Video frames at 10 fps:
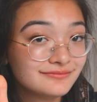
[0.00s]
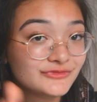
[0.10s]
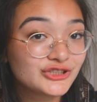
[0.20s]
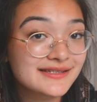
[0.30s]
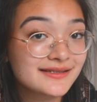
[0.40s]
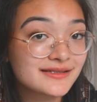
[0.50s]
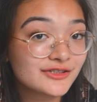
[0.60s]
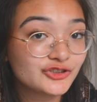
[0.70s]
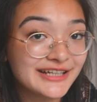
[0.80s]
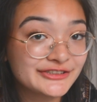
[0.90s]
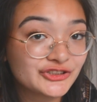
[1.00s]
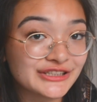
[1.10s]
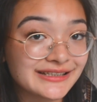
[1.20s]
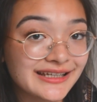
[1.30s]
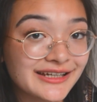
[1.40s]
Just a
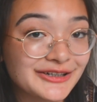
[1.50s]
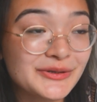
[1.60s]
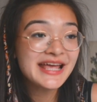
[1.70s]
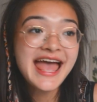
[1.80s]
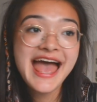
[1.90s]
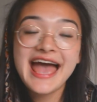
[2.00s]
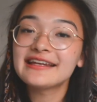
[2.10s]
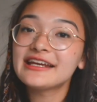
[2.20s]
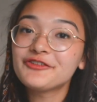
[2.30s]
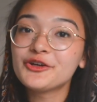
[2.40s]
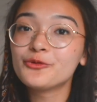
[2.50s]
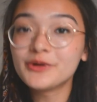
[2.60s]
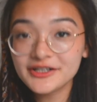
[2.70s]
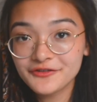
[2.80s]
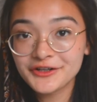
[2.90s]
suggestion, you know? And if you
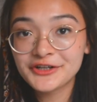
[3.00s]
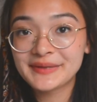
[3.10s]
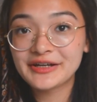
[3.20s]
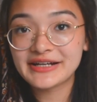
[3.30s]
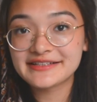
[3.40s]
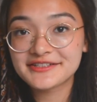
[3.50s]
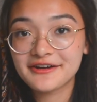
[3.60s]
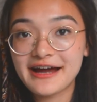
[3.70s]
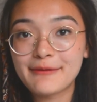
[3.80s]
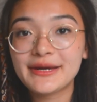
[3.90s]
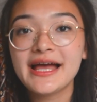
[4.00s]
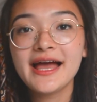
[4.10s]
want to follow me on Instagram,